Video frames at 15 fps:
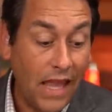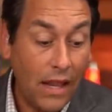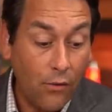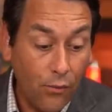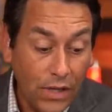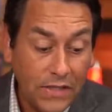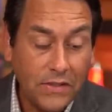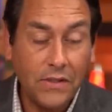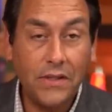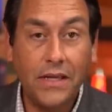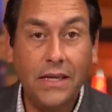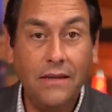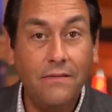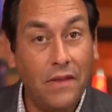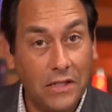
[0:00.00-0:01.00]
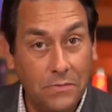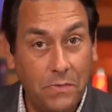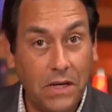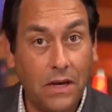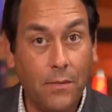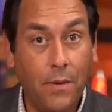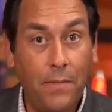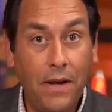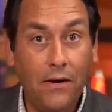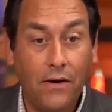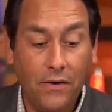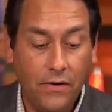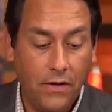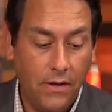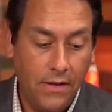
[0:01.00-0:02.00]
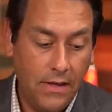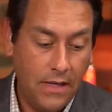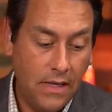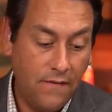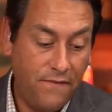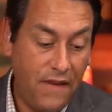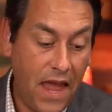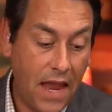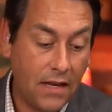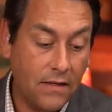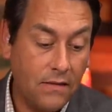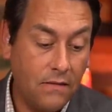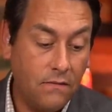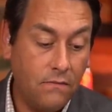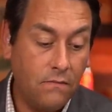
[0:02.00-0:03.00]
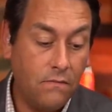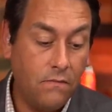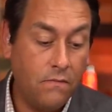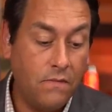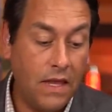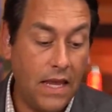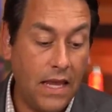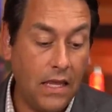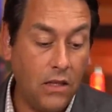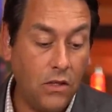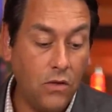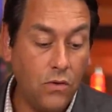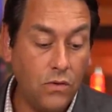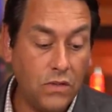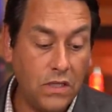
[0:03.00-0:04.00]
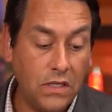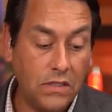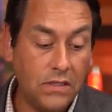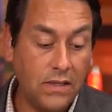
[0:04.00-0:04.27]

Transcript: And recently, that's become apparent. In fact, they use these